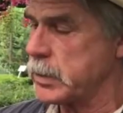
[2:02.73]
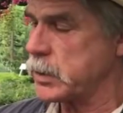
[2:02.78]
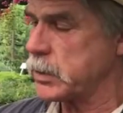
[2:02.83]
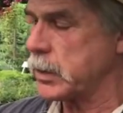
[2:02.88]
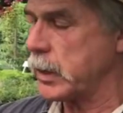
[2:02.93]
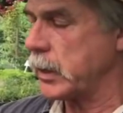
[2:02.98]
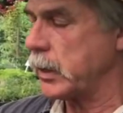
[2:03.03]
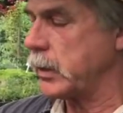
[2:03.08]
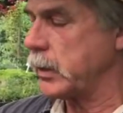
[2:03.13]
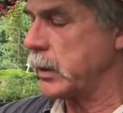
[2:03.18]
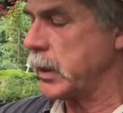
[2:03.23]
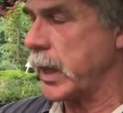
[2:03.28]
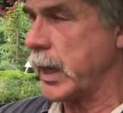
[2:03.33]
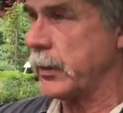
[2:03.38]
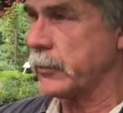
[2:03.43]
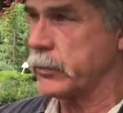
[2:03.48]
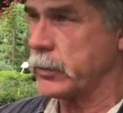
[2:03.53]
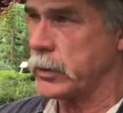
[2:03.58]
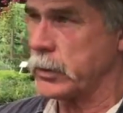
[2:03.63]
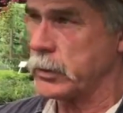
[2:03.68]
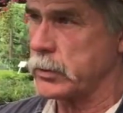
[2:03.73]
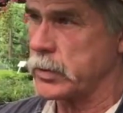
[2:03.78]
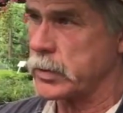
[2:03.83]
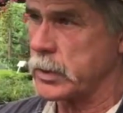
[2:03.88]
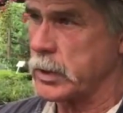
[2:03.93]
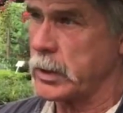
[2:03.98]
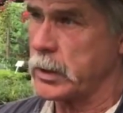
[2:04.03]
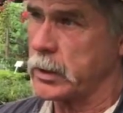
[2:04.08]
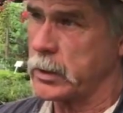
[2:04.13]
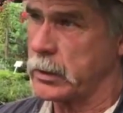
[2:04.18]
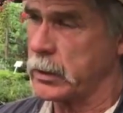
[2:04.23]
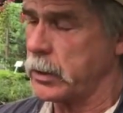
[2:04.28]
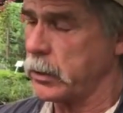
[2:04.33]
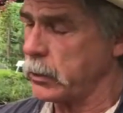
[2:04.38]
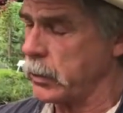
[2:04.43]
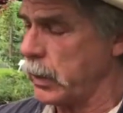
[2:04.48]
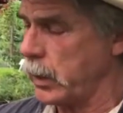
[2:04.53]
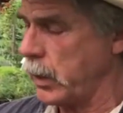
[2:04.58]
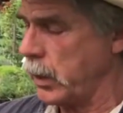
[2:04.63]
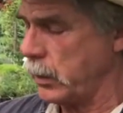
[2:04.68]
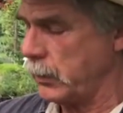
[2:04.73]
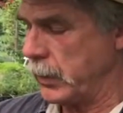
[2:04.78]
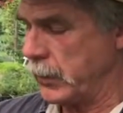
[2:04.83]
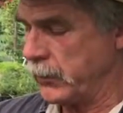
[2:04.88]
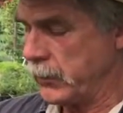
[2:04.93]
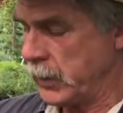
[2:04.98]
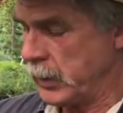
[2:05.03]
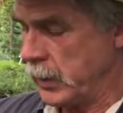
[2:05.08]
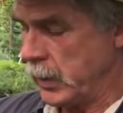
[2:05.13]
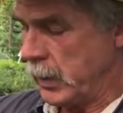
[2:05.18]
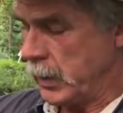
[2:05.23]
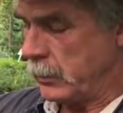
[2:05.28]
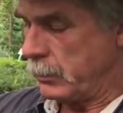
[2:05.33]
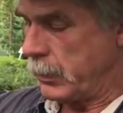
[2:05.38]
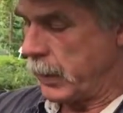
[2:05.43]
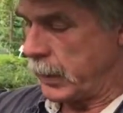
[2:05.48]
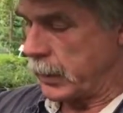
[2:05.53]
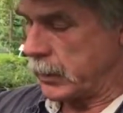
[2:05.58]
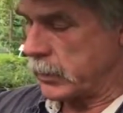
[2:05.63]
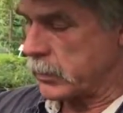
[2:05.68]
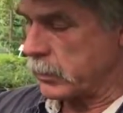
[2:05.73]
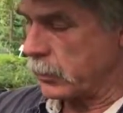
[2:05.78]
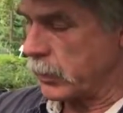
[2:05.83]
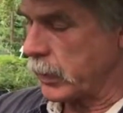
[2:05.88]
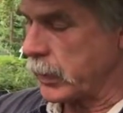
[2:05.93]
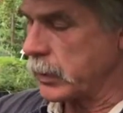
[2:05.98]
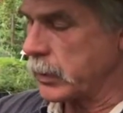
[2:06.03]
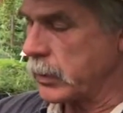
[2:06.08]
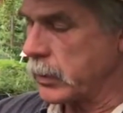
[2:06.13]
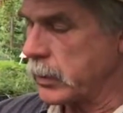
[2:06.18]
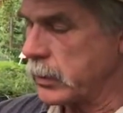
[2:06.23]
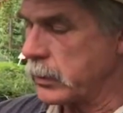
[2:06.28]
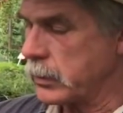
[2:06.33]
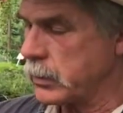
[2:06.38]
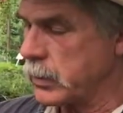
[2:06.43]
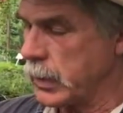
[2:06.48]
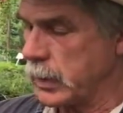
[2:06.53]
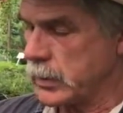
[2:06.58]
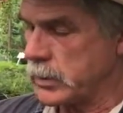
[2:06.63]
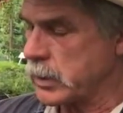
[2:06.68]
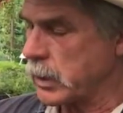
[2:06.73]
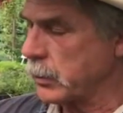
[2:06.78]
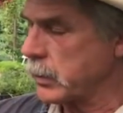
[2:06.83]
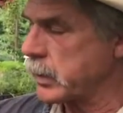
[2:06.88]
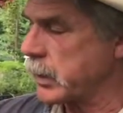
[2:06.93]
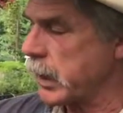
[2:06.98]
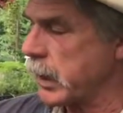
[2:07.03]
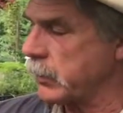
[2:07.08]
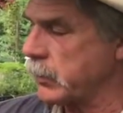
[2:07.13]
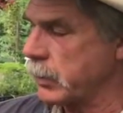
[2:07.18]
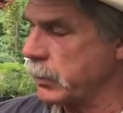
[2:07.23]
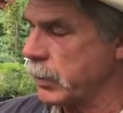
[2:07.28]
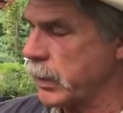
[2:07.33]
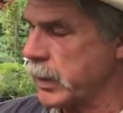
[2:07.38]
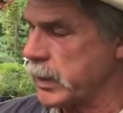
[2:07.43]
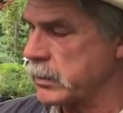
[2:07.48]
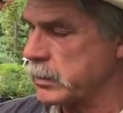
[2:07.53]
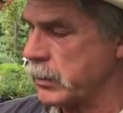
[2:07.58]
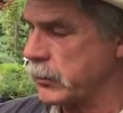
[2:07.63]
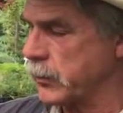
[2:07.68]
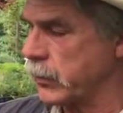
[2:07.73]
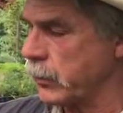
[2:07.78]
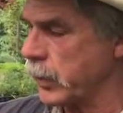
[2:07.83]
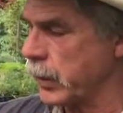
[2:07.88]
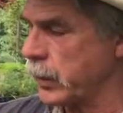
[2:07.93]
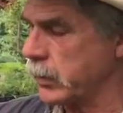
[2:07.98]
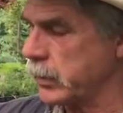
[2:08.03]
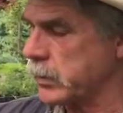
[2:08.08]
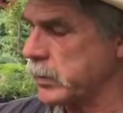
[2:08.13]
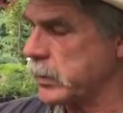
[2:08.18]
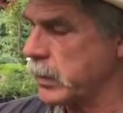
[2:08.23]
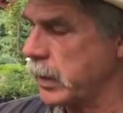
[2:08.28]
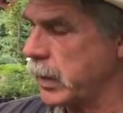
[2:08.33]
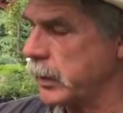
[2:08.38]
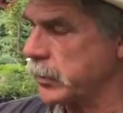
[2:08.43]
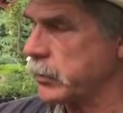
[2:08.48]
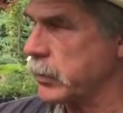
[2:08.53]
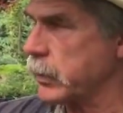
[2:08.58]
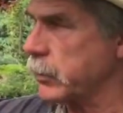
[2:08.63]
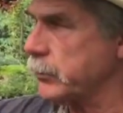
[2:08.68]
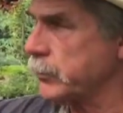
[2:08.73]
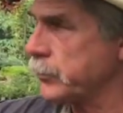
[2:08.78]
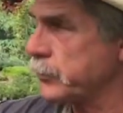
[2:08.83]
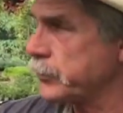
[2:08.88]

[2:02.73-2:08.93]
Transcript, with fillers: to be shaded in the afternoon sun here in Oklahoma, but it's a really good uh, summertime replacement for regular cilantro.